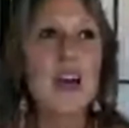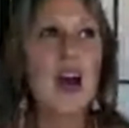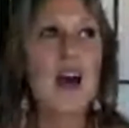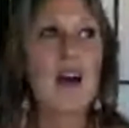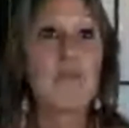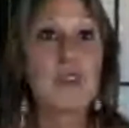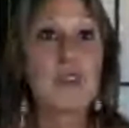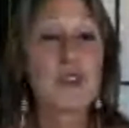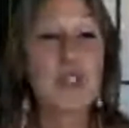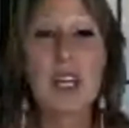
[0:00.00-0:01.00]
um,
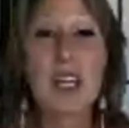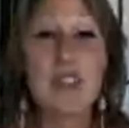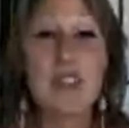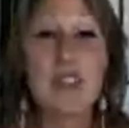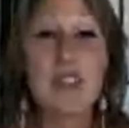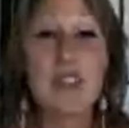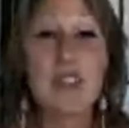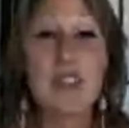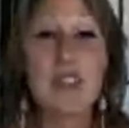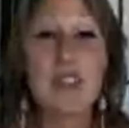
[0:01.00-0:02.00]
they're stuck in this
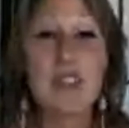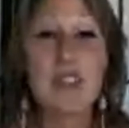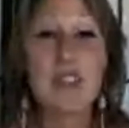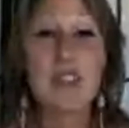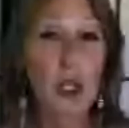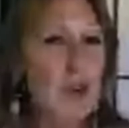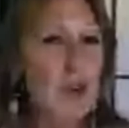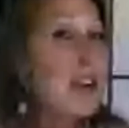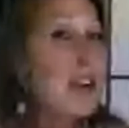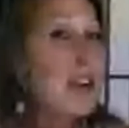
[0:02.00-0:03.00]
learning without ever
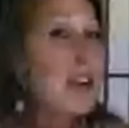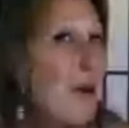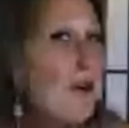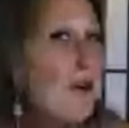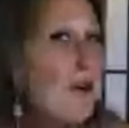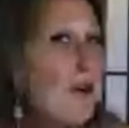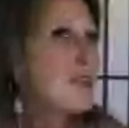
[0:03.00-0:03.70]
earning mode, right?